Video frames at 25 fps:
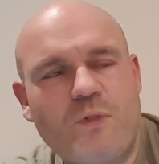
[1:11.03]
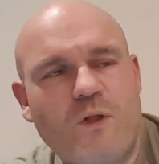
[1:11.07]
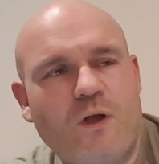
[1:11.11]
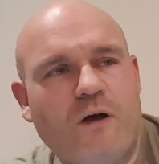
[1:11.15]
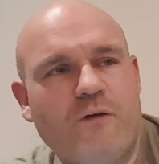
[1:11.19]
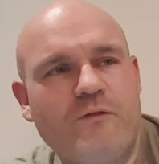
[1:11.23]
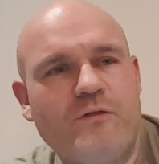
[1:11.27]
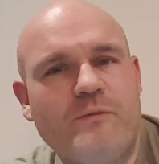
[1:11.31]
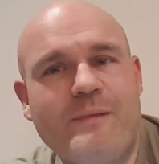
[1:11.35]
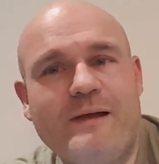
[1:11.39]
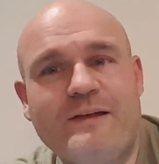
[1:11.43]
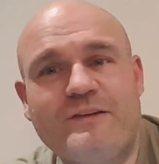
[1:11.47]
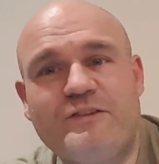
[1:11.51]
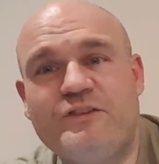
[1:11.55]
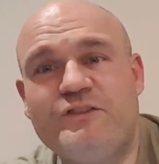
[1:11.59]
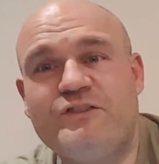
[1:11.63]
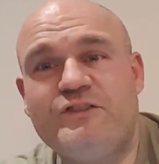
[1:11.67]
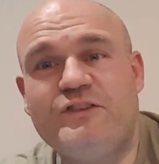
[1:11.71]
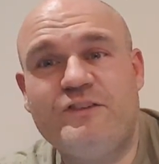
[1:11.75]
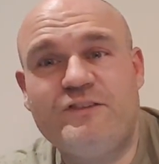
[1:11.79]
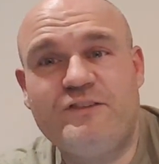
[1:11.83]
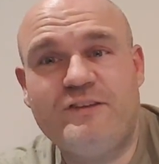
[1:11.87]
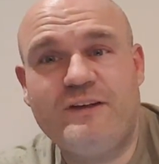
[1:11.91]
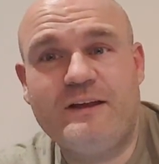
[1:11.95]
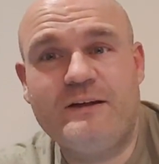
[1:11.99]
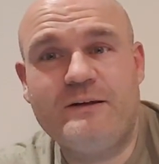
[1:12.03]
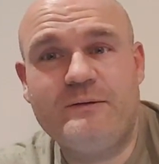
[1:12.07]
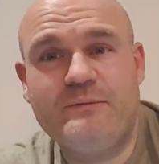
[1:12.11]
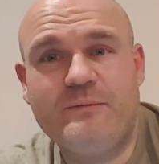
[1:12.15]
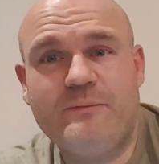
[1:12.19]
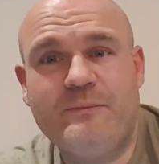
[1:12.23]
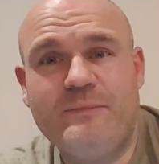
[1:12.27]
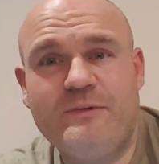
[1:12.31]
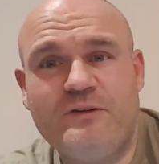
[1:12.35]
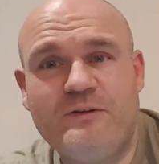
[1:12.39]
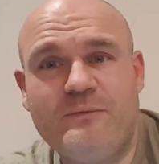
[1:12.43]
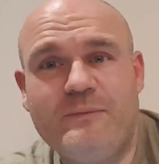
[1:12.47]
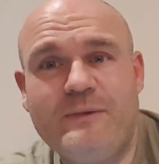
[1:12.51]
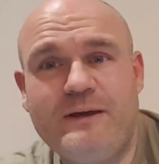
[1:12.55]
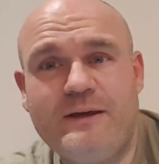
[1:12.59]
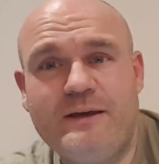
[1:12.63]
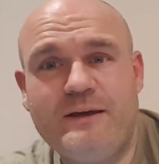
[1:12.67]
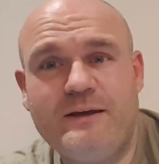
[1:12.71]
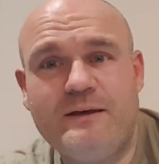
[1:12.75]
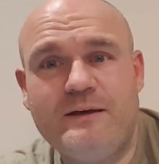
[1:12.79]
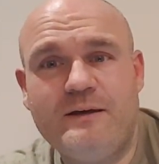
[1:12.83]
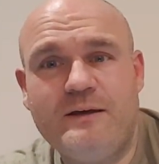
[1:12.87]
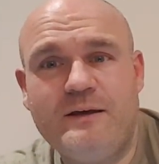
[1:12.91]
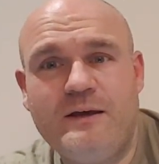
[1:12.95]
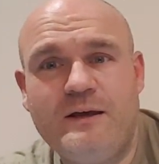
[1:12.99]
of the message she sent to me